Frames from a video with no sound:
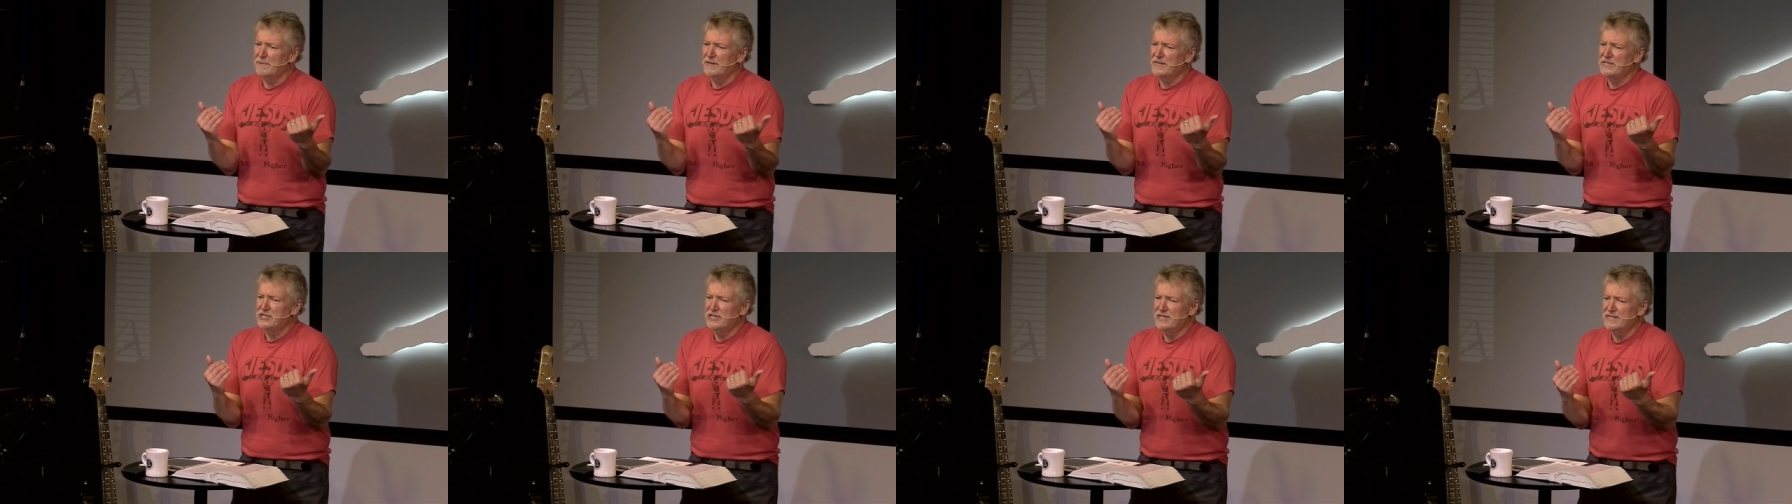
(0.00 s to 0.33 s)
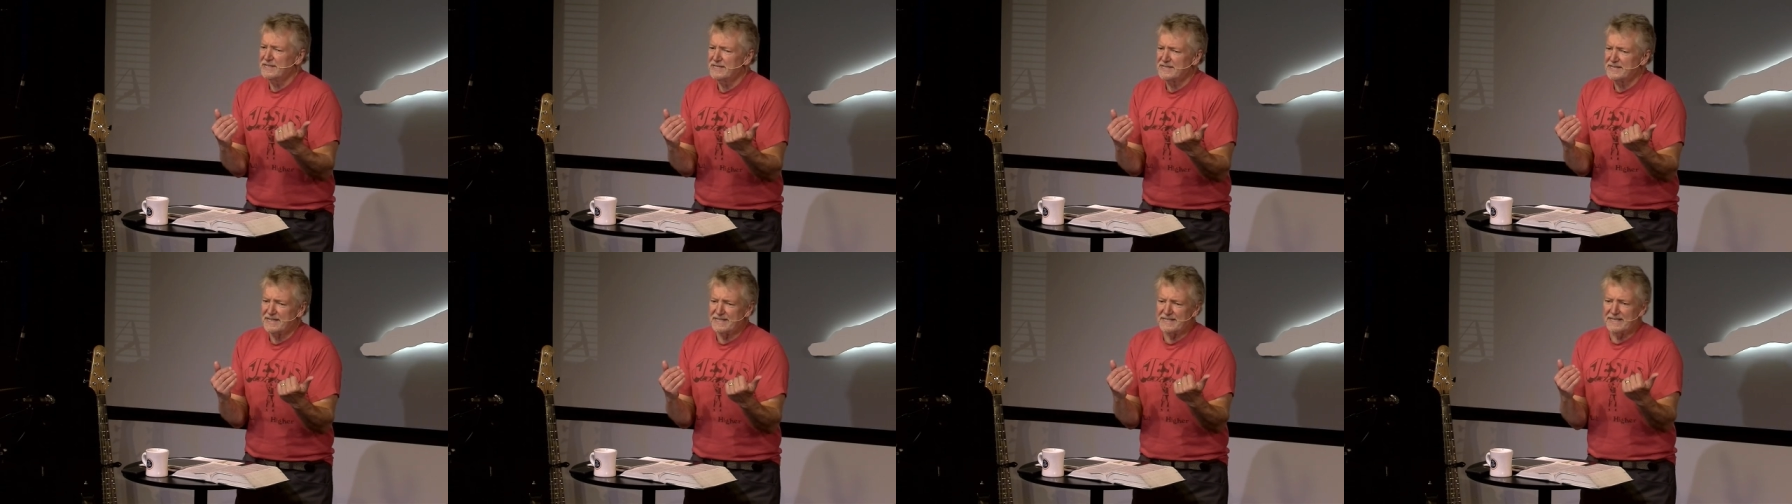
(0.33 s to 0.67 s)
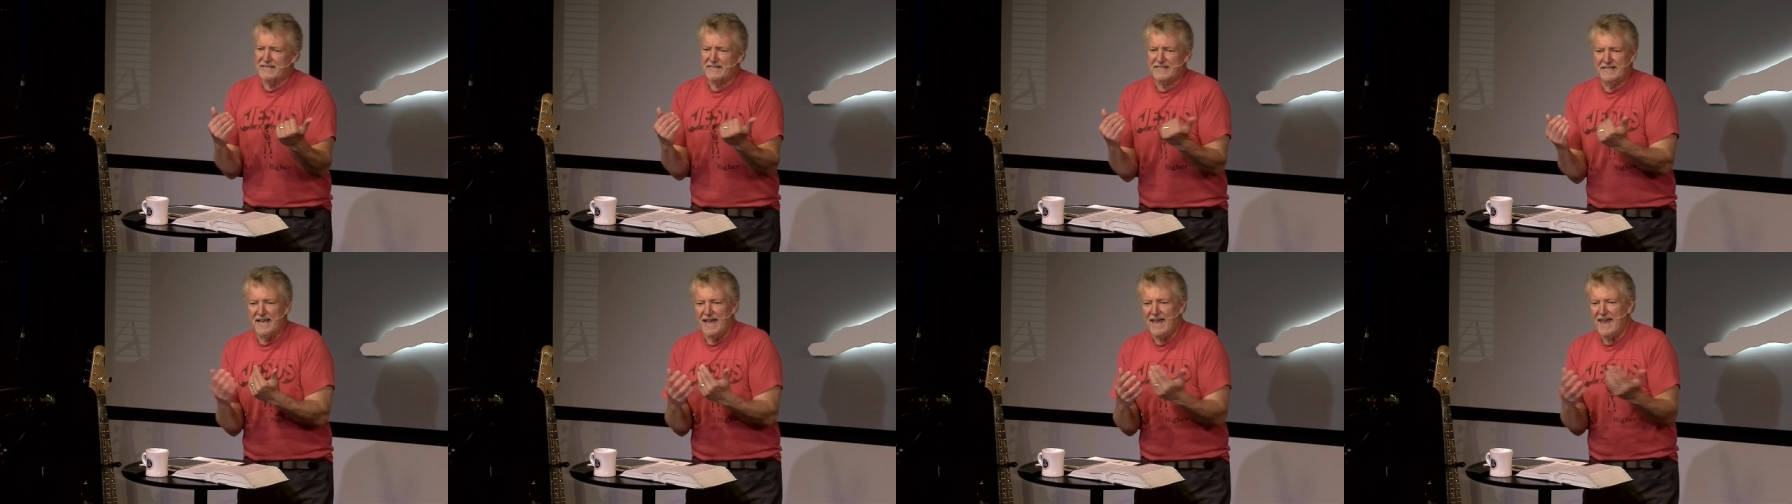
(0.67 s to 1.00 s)
but Jesus
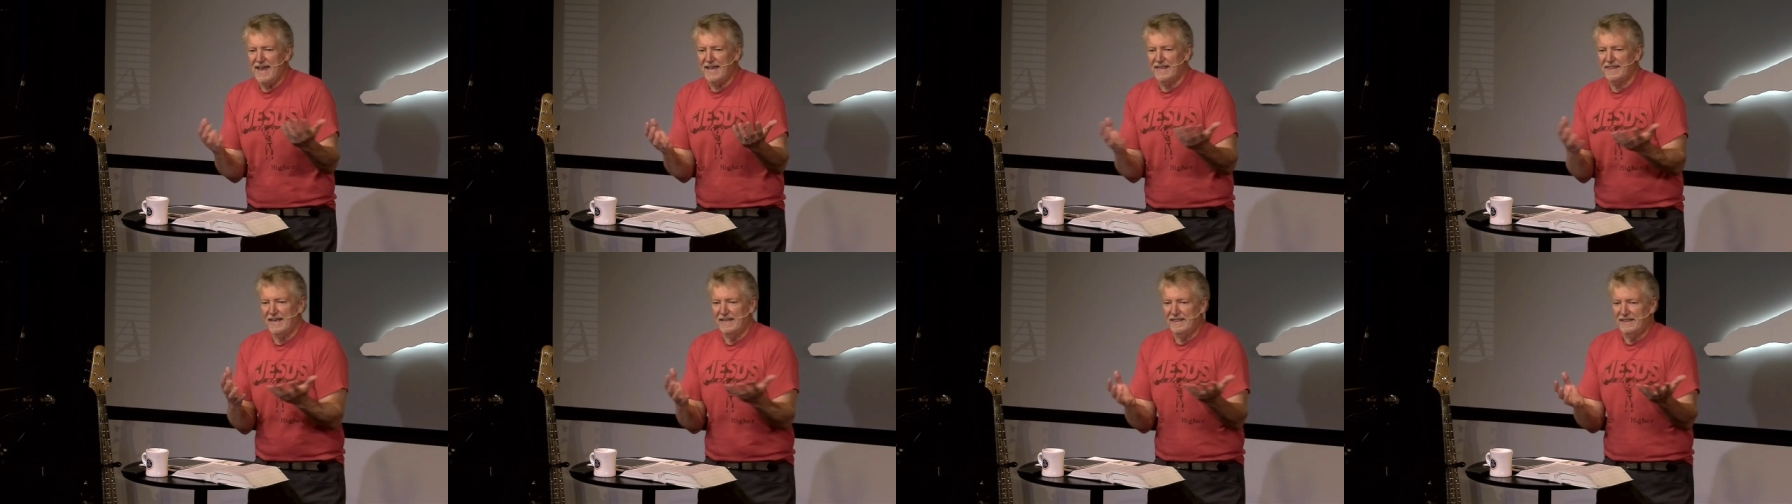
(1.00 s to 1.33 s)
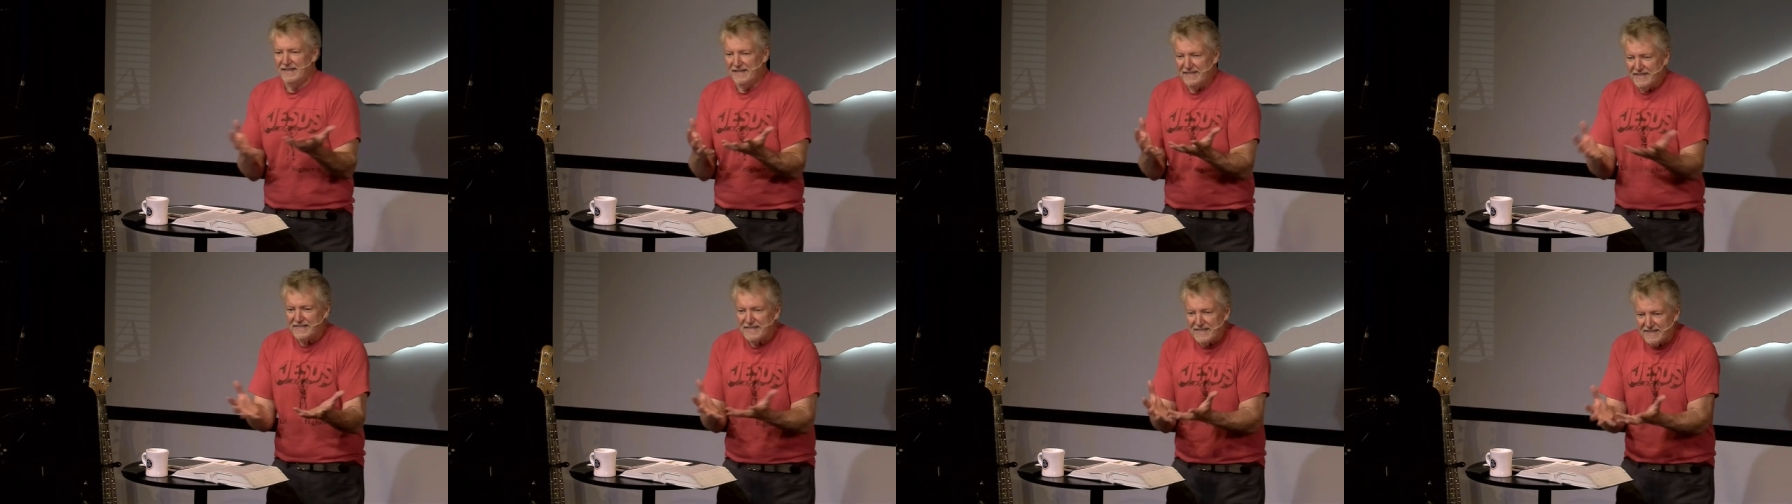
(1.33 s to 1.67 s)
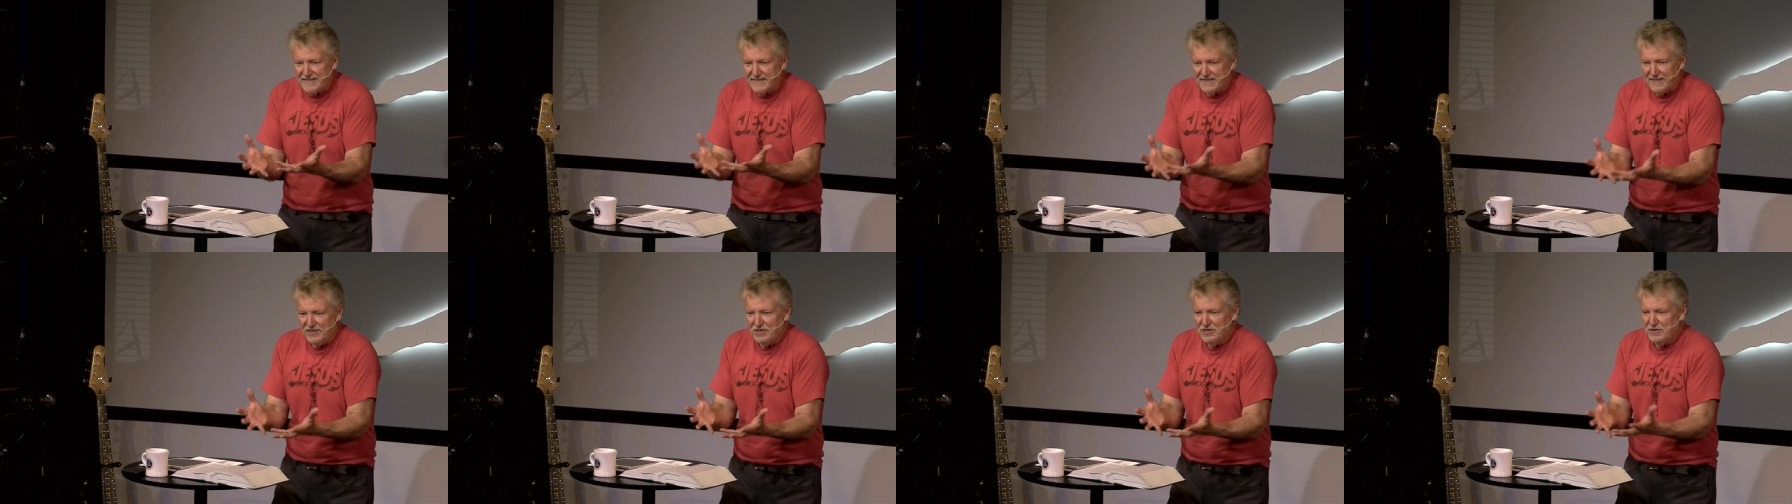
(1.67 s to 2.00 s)
isn't saying that this
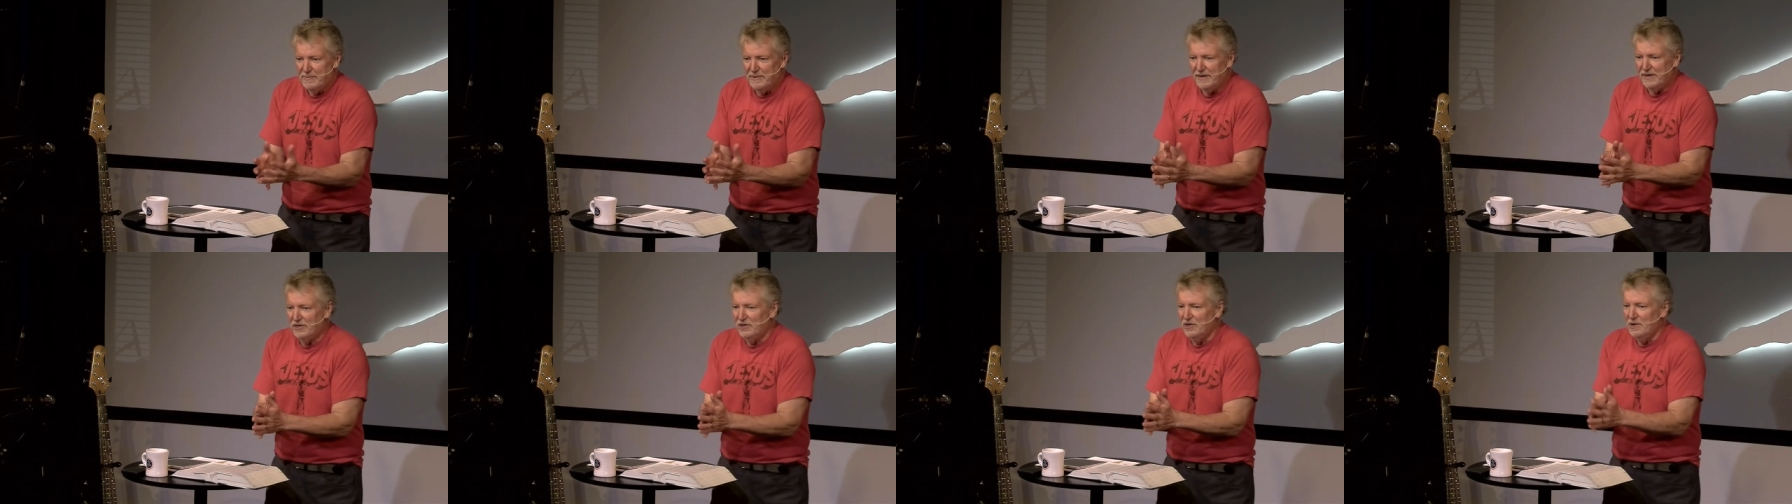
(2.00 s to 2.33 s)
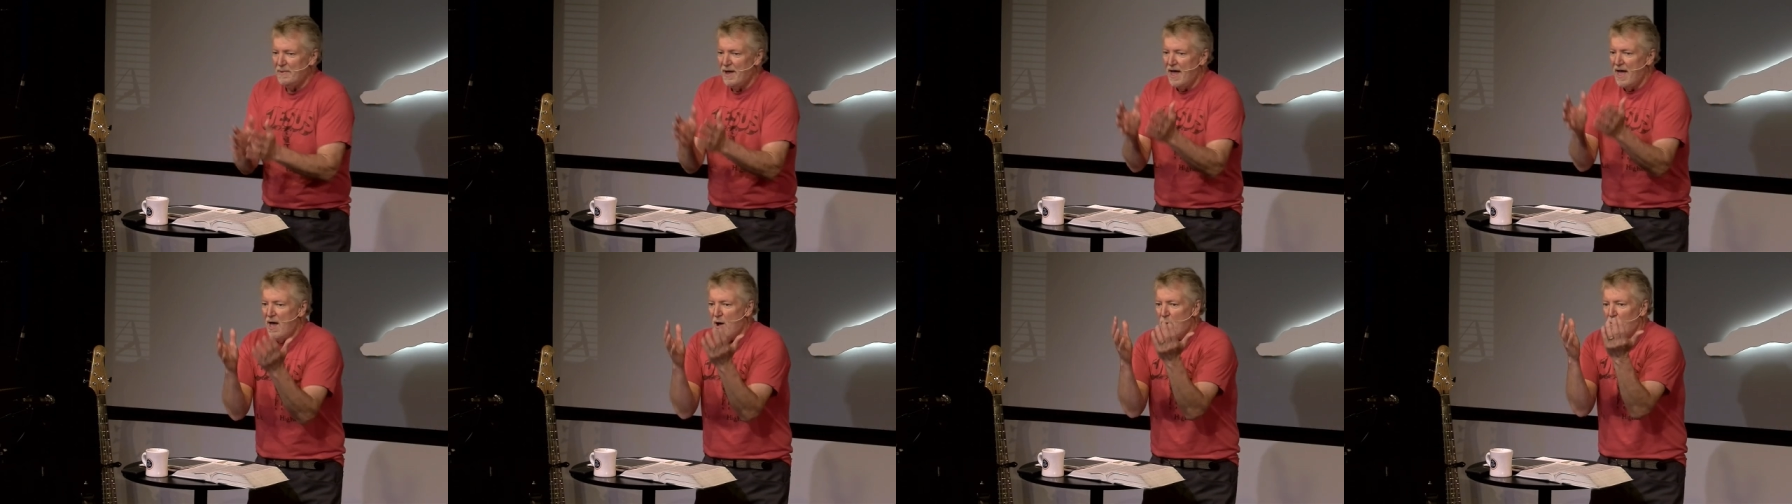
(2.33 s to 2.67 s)
is the doom and gloom.